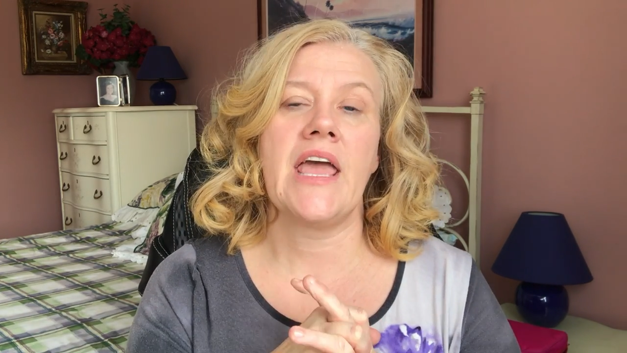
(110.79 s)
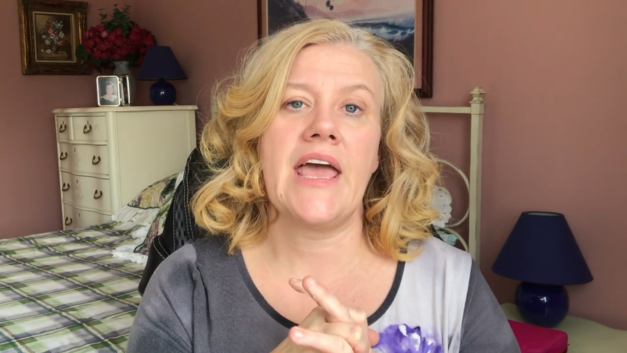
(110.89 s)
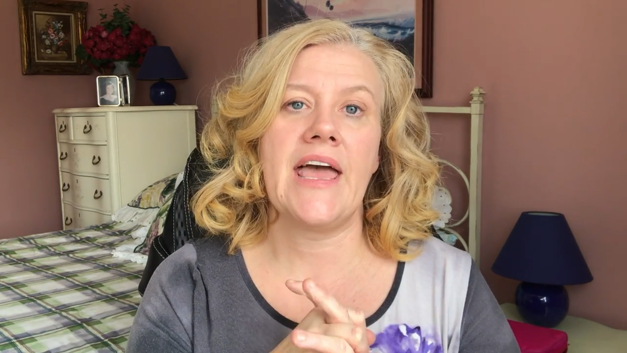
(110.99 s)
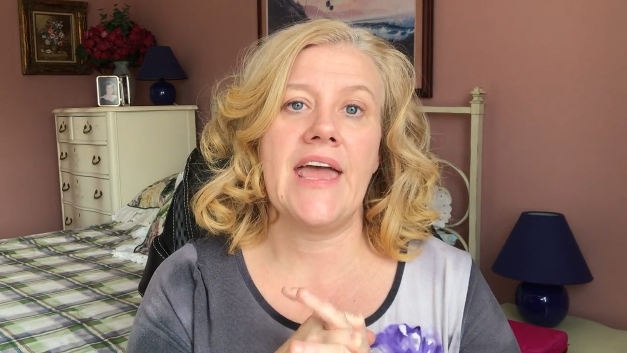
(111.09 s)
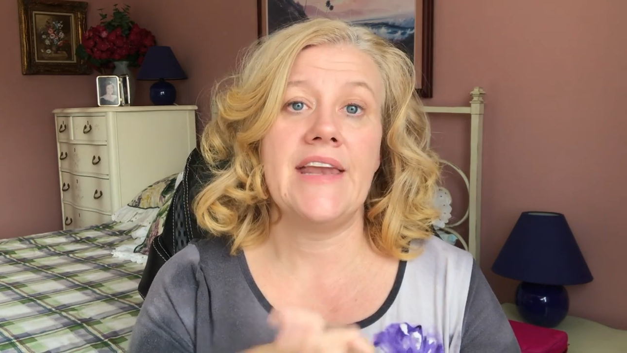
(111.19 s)

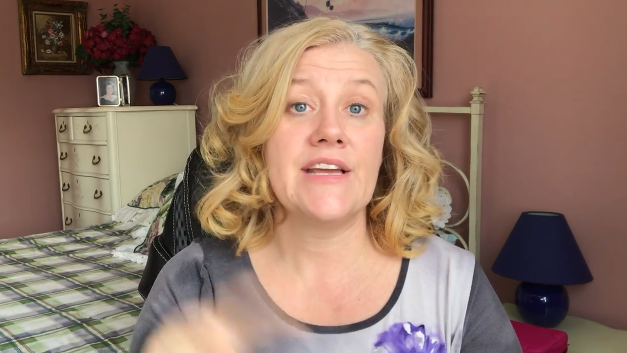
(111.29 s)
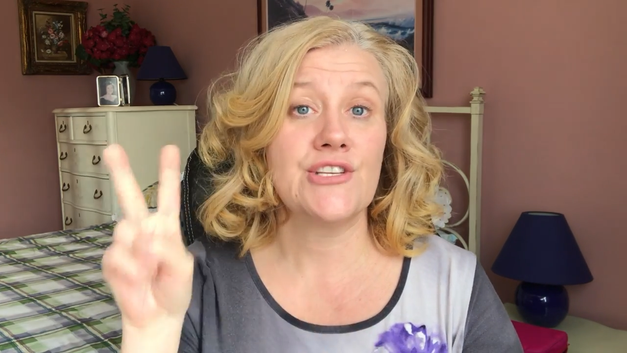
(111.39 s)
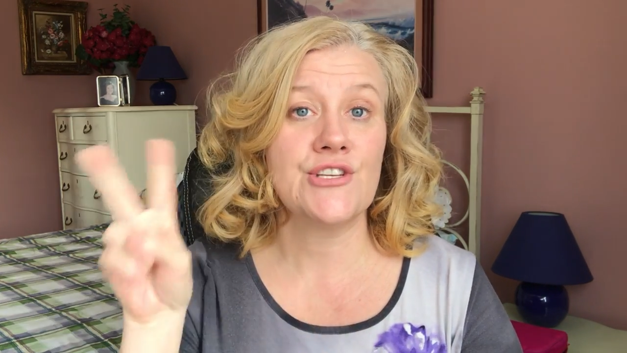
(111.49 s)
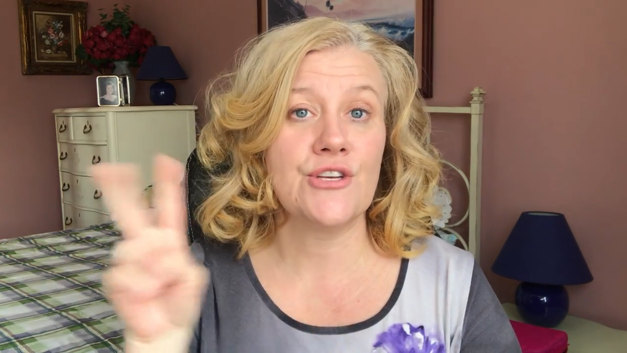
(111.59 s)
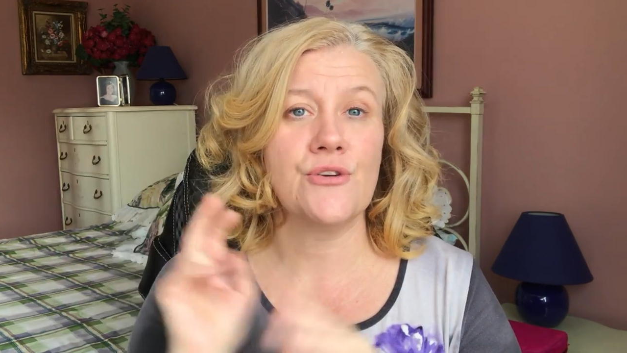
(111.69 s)
And
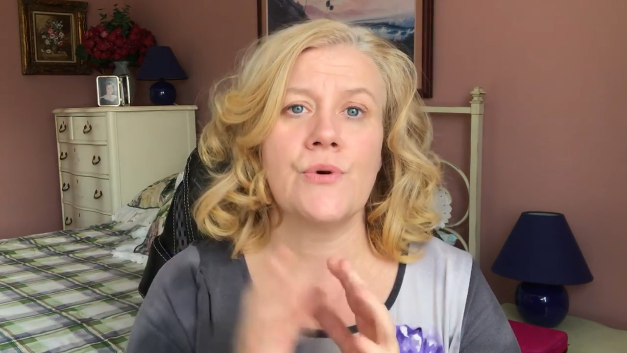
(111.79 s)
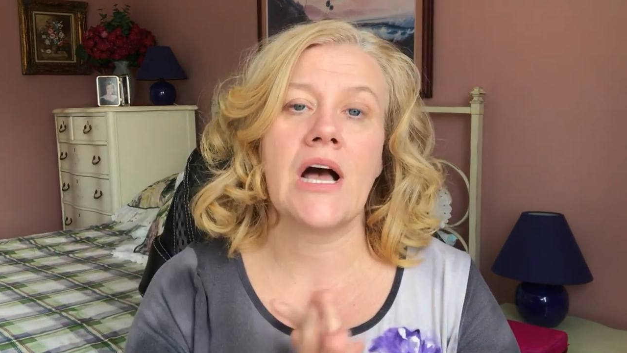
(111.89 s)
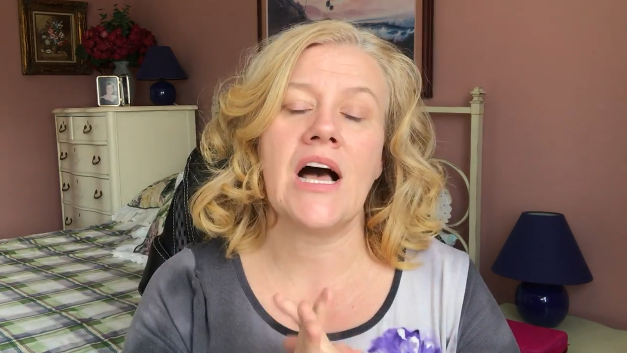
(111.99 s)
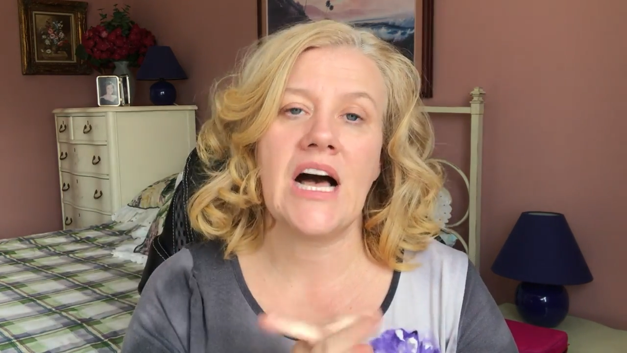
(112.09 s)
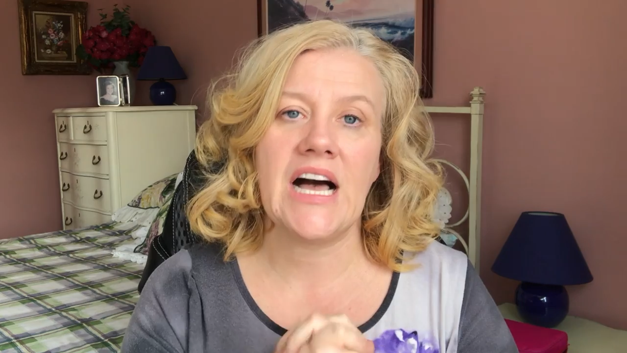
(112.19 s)
two,
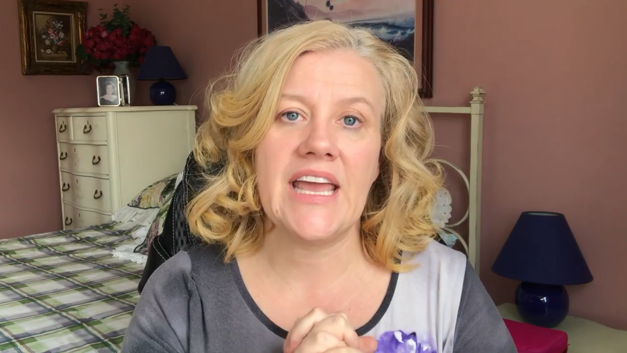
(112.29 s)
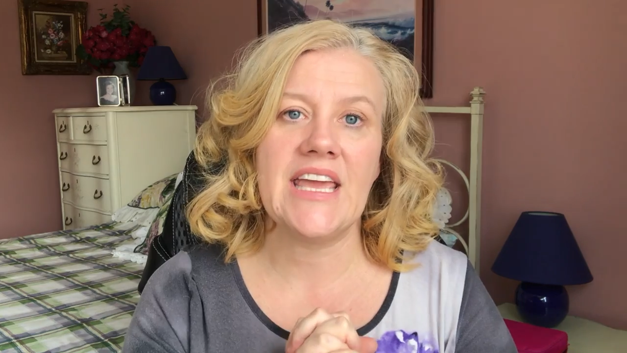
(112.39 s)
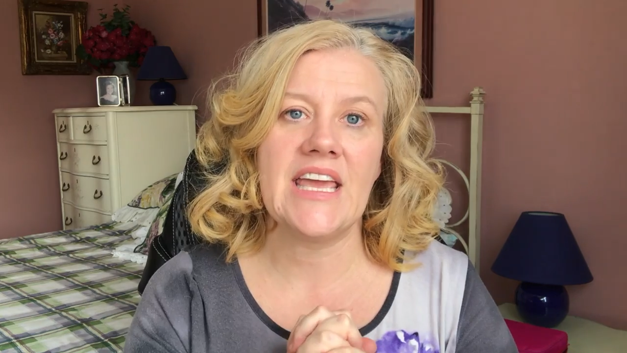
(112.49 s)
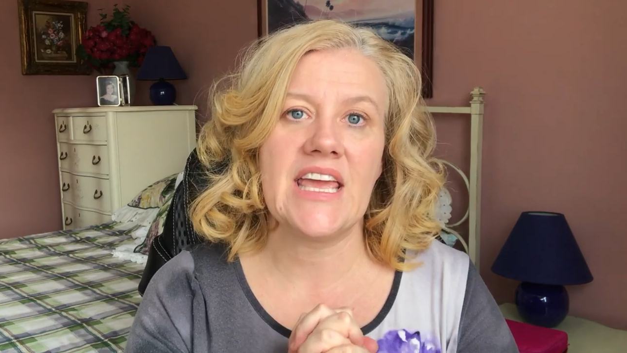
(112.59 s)
high